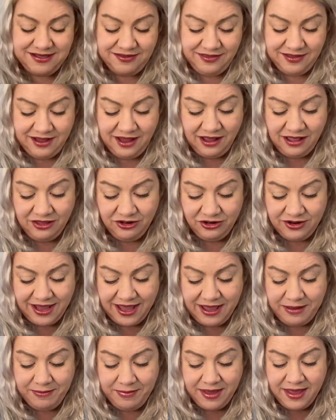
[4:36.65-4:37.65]
And the color
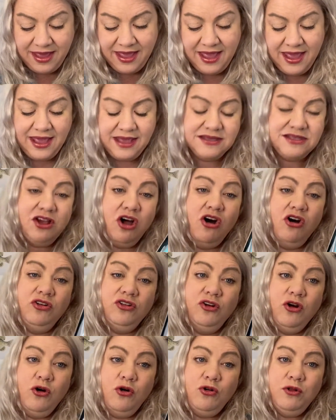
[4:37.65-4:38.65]
name is
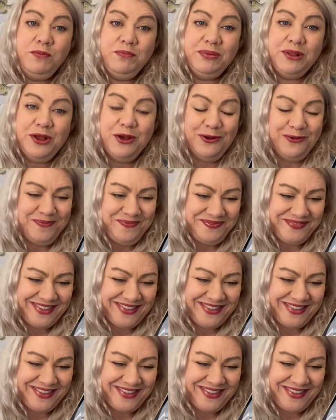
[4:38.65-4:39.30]
called Old Blue.